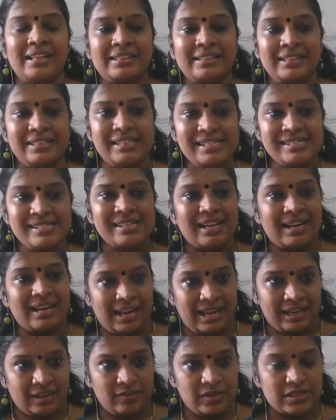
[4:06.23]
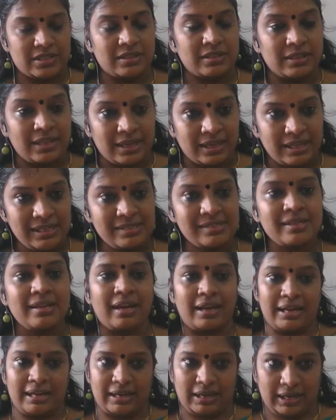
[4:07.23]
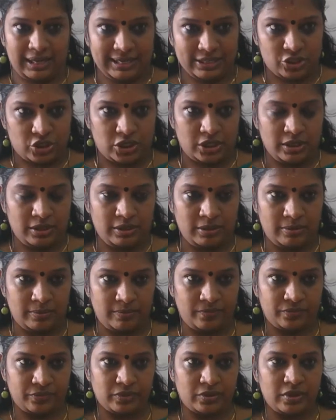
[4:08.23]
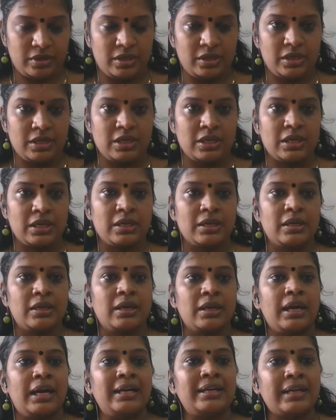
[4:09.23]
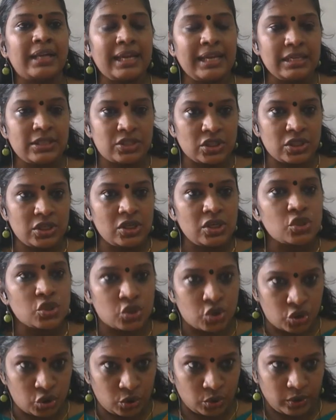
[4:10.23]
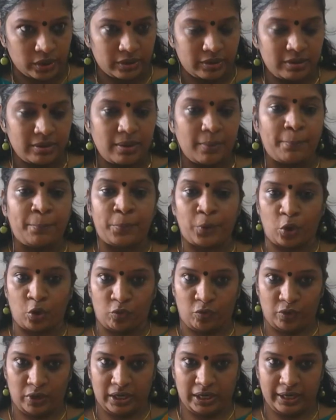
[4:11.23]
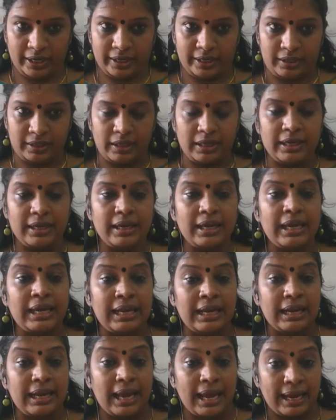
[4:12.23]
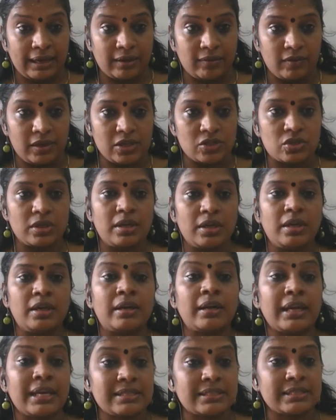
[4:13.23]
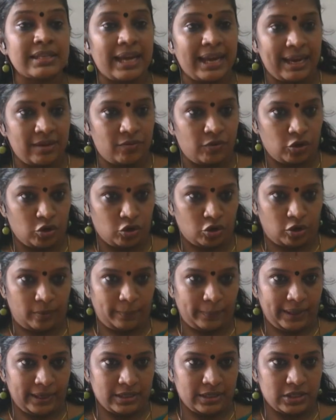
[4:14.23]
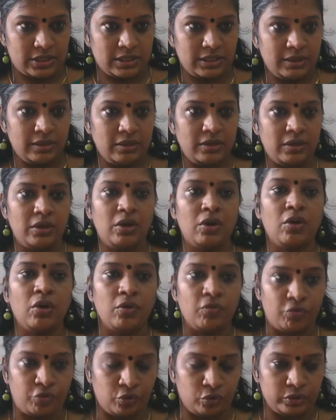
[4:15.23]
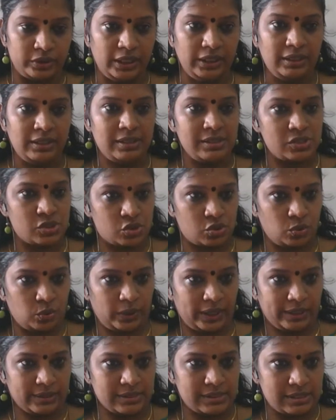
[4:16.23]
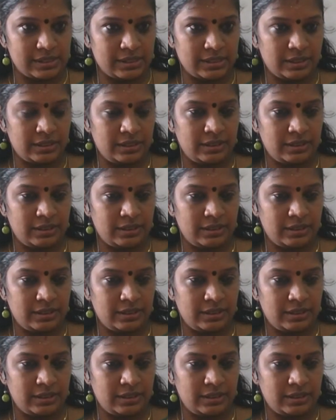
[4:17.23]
this language, that is English. A teacher should provide a language rich environment for the students,